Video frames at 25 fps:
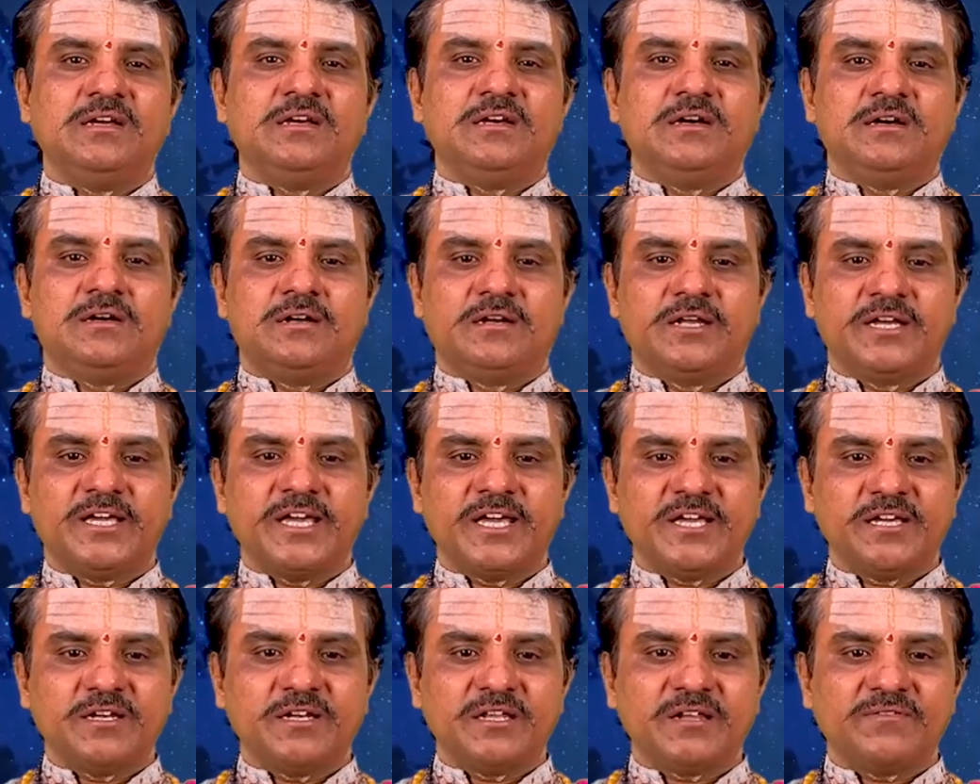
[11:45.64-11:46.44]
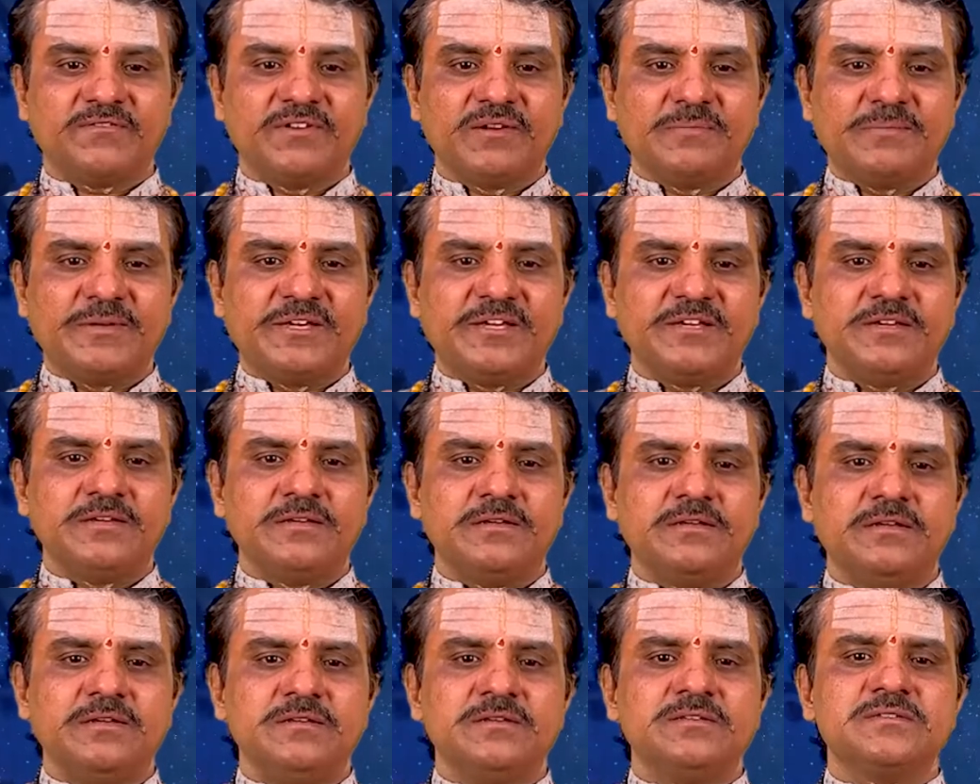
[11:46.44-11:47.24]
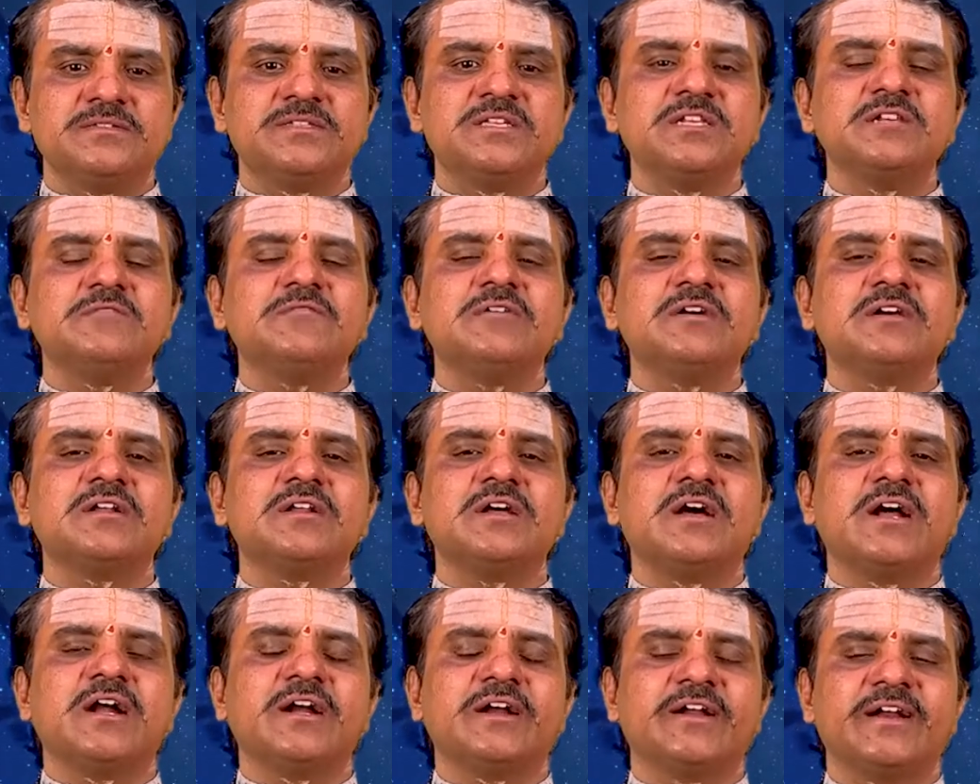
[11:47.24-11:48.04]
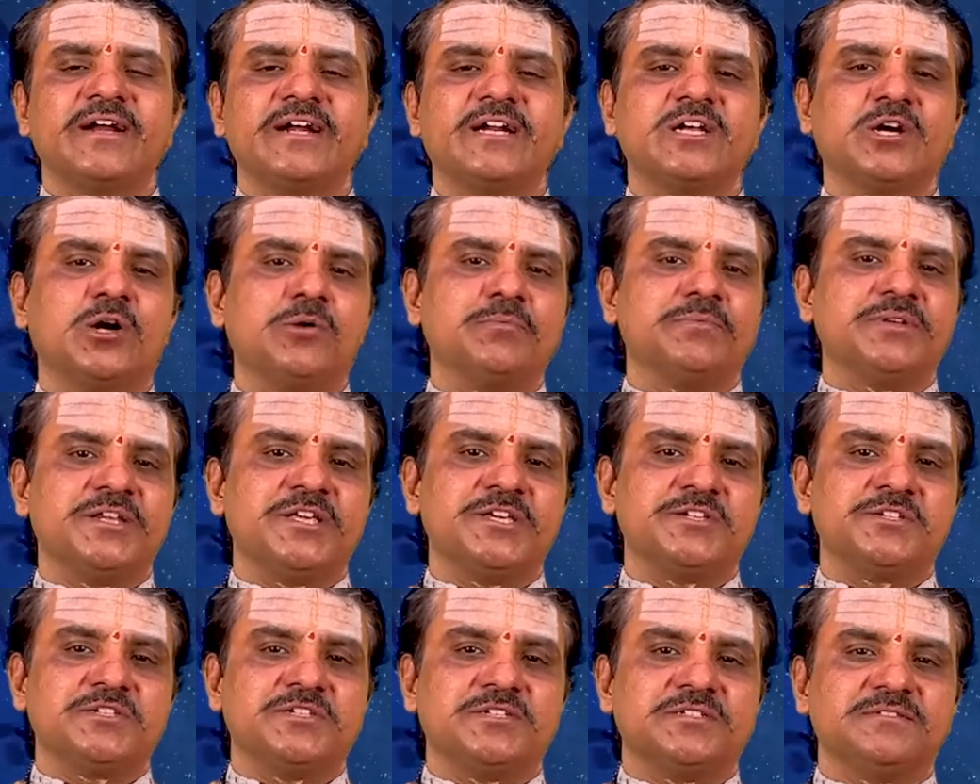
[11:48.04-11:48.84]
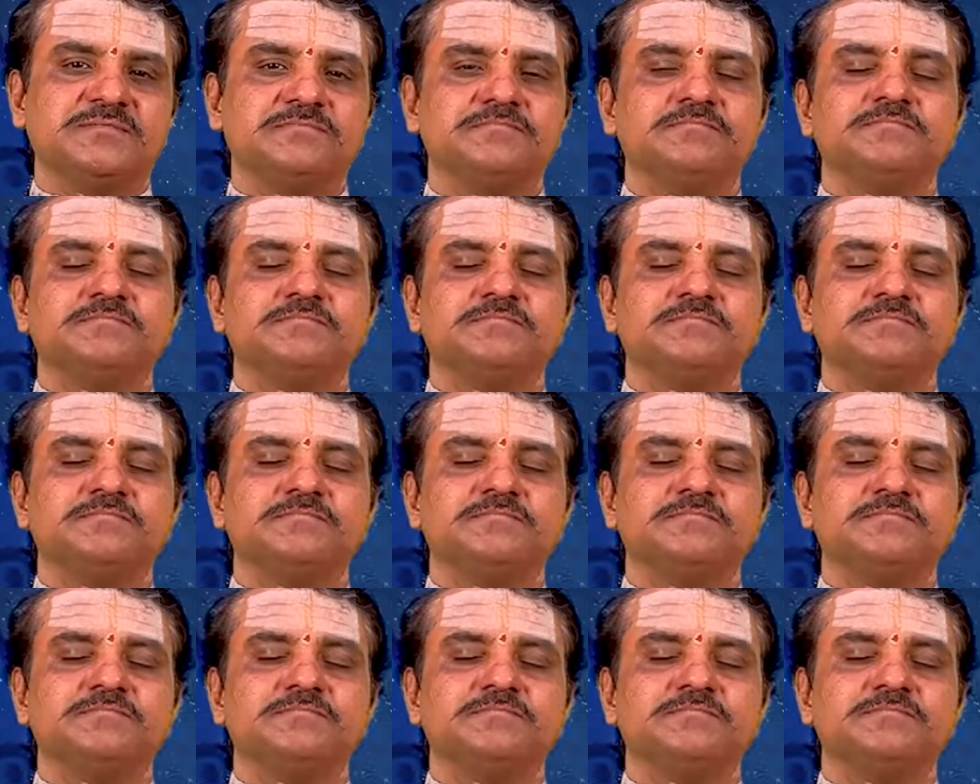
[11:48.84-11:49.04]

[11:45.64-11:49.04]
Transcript: Lucky color will be silver and red combination.